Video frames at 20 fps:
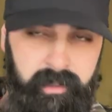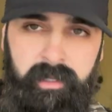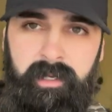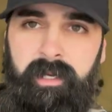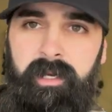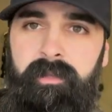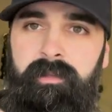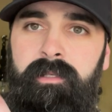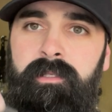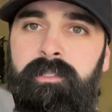
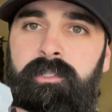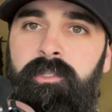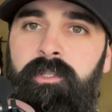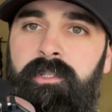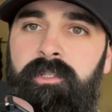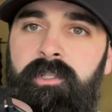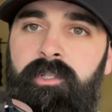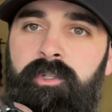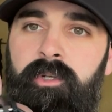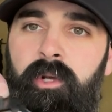Uh, this is
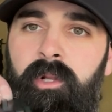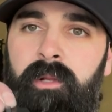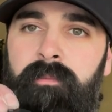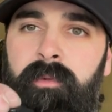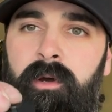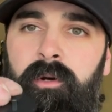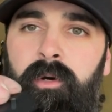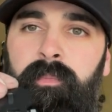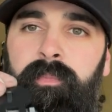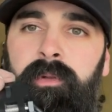just a trolling
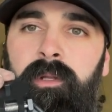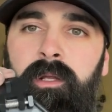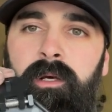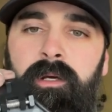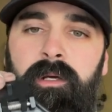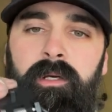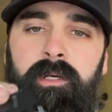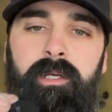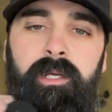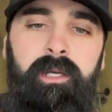motor
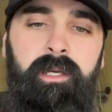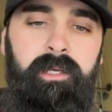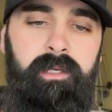plug.